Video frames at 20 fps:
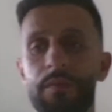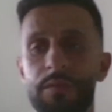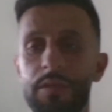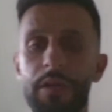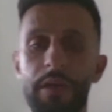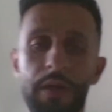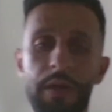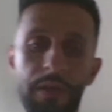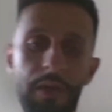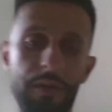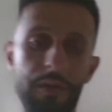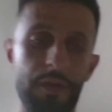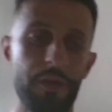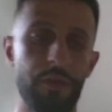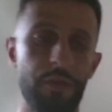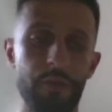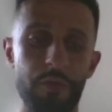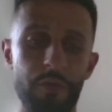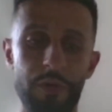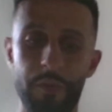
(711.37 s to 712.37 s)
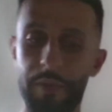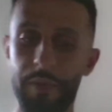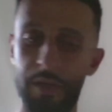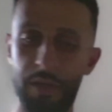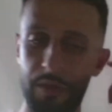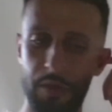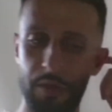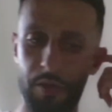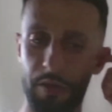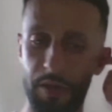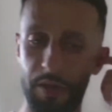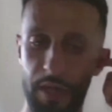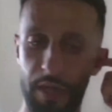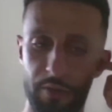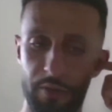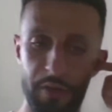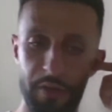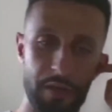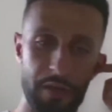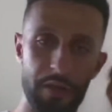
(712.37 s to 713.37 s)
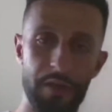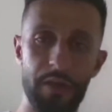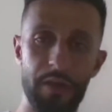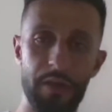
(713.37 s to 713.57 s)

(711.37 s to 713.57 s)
Sorry, I thought you were, but no, I don't need it.